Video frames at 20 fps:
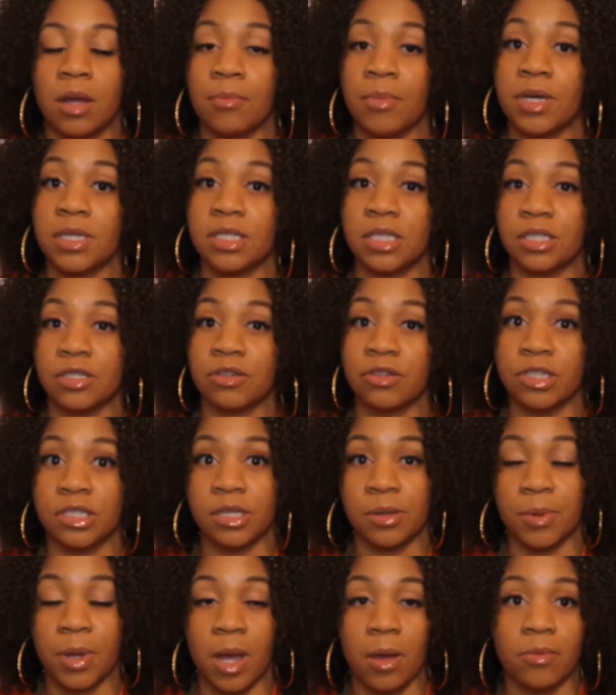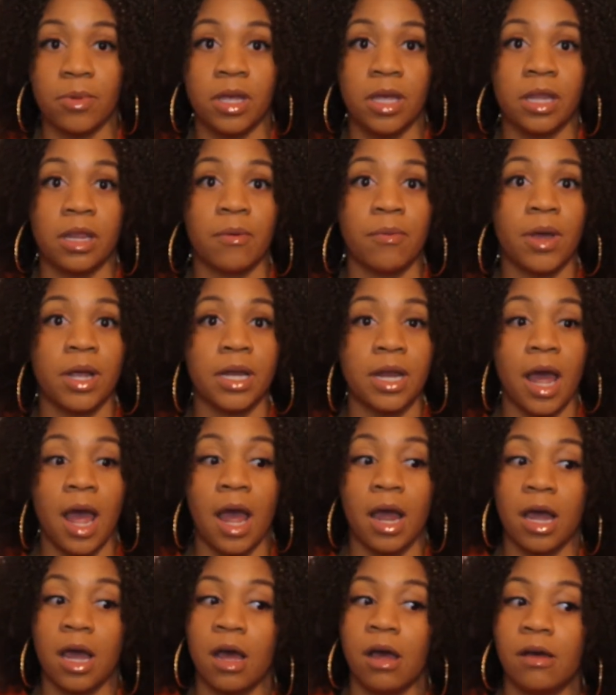My sister ends up coming, and then my
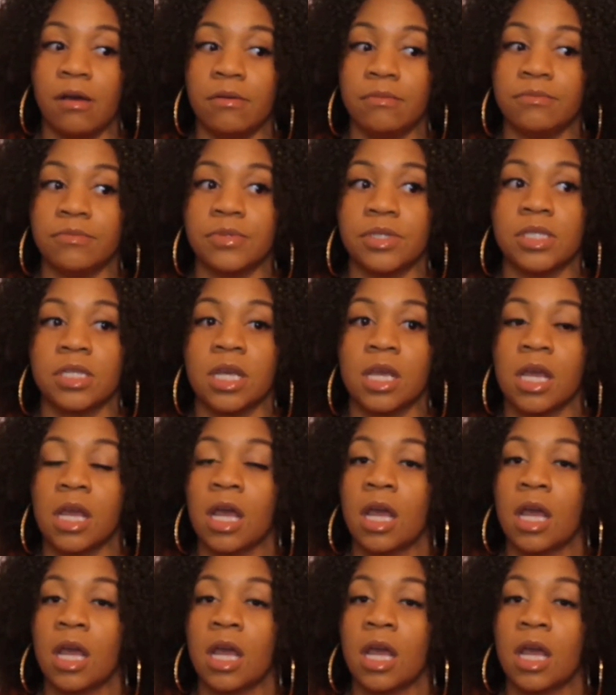dad comes,